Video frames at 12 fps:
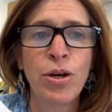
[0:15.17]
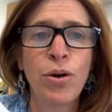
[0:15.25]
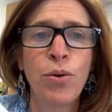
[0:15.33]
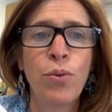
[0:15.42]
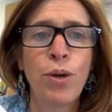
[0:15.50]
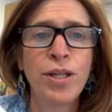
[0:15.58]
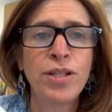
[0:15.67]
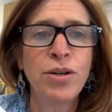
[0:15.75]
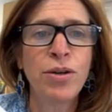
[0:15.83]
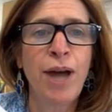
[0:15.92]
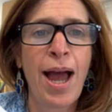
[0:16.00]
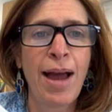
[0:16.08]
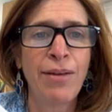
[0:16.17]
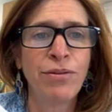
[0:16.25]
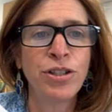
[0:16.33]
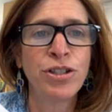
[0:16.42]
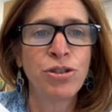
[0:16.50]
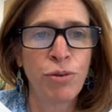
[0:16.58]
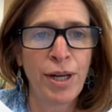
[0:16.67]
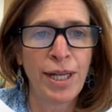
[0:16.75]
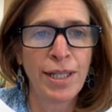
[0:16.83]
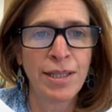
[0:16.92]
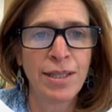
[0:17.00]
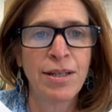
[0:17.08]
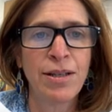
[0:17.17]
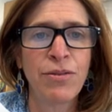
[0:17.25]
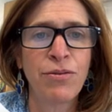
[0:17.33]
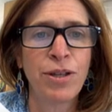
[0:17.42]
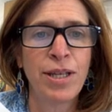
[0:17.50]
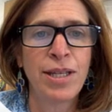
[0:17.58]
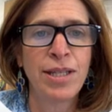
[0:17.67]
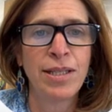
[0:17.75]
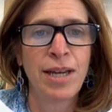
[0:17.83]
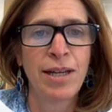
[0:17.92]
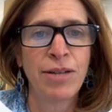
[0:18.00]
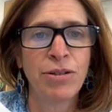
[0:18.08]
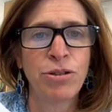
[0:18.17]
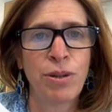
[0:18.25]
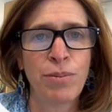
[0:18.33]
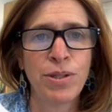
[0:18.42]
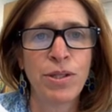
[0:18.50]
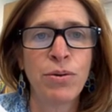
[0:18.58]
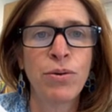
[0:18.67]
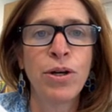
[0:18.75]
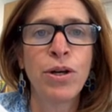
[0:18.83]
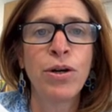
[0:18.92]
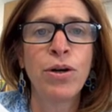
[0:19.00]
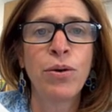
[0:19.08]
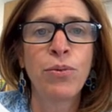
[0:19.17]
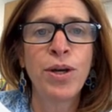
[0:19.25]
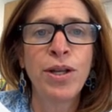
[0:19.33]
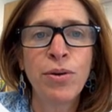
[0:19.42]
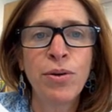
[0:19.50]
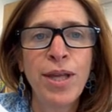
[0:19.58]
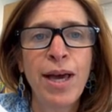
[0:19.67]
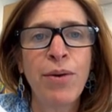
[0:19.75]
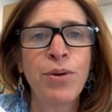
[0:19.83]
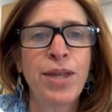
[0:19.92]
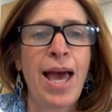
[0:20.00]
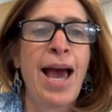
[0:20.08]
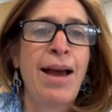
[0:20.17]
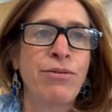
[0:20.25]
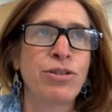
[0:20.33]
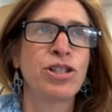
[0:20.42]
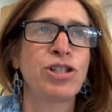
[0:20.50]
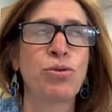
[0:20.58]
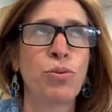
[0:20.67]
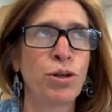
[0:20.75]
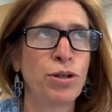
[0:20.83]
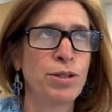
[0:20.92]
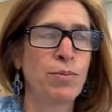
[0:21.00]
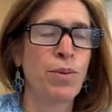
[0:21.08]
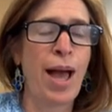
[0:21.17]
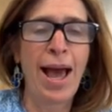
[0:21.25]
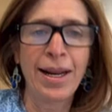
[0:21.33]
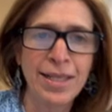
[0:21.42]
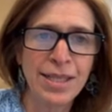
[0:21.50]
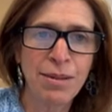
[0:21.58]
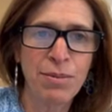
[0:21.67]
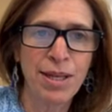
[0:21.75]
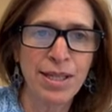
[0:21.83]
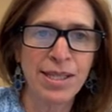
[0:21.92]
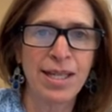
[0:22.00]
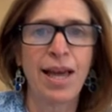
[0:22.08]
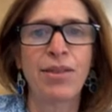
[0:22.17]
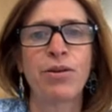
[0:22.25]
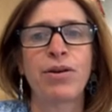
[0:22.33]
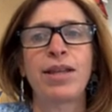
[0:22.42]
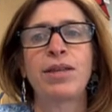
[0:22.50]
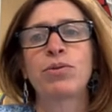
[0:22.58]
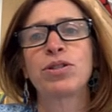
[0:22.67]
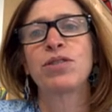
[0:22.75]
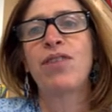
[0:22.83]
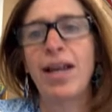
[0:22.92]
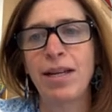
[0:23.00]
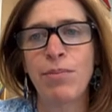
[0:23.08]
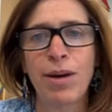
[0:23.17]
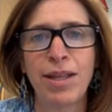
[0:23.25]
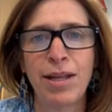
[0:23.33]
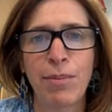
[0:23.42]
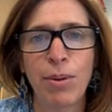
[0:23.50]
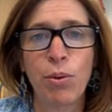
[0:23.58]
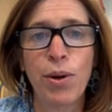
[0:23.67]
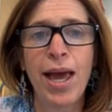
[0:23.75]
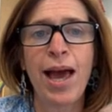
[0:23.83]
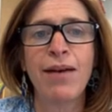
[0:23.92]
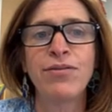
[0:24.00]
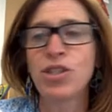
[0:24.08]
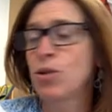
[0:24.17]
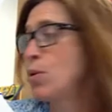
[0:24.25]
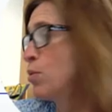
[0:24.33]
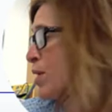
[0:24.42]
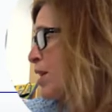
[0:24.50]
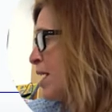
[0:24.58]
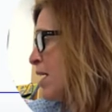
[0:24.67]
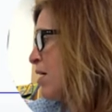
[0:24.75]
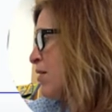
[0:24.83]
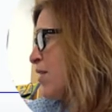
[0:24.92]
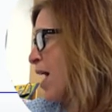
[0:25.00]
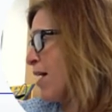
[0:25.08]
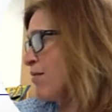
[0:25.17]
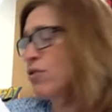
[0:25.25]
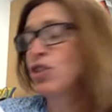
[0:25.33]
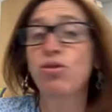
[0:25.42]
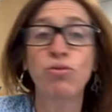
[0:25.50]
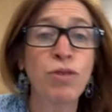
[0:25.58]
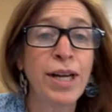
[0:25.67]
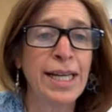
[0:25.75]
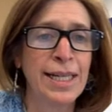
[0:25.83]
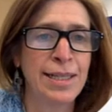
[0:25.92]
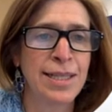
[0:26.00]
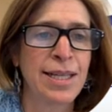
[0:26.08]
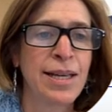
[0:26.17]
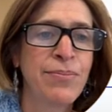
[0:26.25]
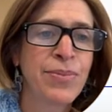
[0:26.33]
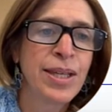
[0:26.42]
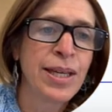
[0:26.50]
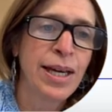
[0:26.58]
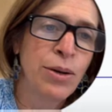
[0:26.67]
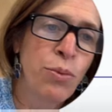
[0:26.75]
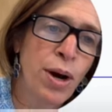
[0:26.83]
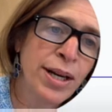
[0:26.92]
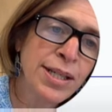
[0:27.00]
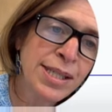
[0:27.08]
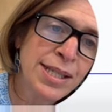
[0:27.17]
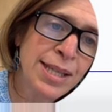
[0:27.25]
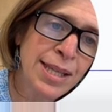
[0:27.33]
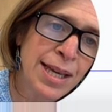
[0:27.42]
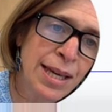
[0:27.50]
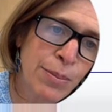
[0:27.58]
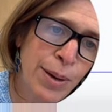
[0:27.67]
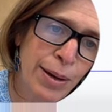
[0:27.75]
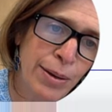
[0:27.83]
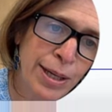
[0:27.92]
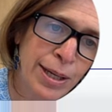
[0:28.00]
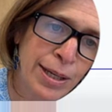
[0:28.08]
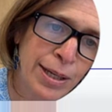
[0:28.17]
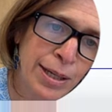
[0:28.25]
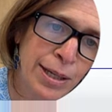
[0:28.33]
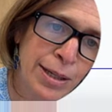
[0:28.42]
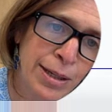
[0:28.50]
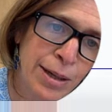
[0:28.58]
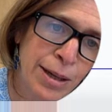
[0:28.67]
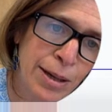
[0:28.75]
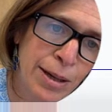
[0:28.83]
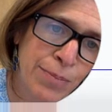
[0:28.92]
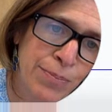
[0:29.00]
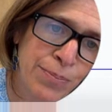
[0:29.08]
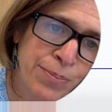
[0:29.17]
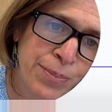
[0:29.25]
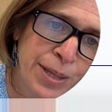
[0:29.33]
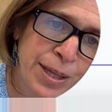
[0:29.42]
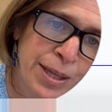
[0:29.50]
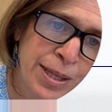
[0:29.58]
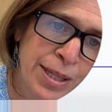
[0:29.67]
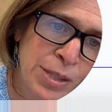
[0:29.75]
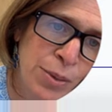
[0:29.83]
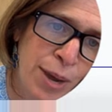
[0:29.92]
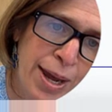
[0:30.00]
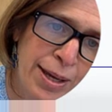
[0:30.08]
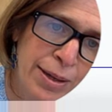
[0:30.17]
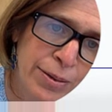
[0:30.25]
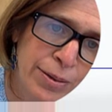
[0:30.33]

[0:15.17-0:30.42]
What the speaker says: What is her average rate for the entire trip? So we know that with average, we're adding some things together and then we're dividing by the number we have. So when we think of average rate, I want us to think about it in this way.